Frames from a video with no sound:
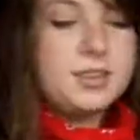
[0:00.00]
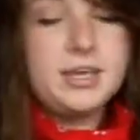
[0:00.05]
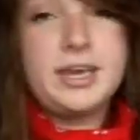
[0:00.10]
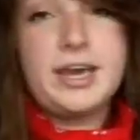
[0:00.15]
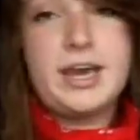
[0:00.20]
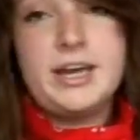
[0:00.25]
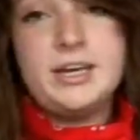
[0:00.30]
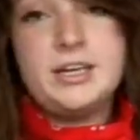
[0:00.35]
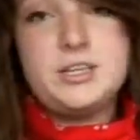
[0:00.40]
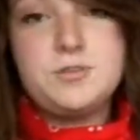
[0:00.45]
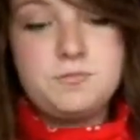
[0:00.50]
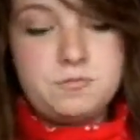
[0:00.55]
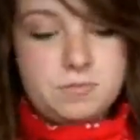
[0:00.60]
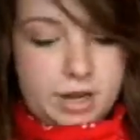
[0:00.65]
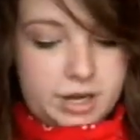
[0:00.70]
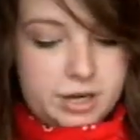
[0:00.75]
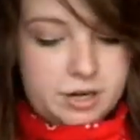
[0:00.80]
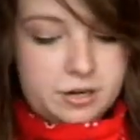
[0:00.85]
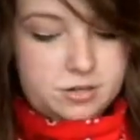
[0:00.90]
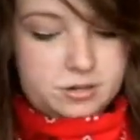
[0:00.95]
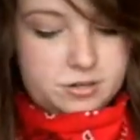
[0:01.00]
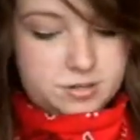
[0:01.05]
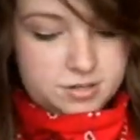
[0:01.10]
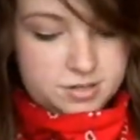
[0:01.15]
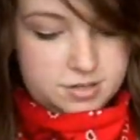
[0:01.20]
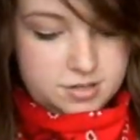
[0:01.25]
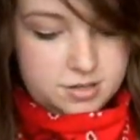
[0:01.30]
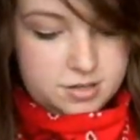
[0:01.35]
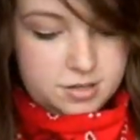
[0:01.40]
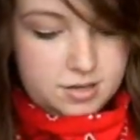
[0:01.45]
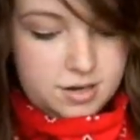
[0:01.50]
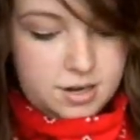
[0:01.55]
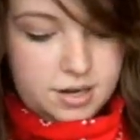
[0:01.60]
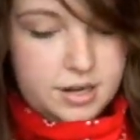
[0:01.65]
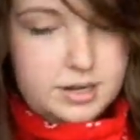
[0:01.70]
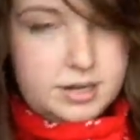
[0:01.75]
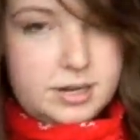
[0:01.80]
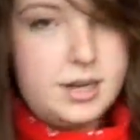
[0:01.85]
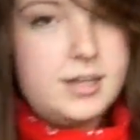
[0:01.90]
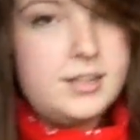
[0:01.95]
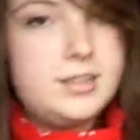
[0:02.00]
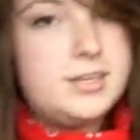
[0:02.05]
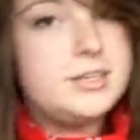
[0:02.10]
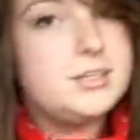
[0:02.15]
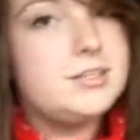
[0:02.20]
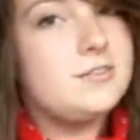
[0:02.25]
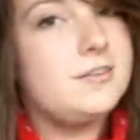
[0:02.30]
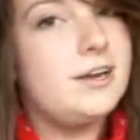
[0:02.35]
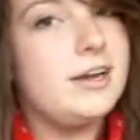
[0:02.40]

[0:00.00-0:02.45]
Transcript: they got us records. And on these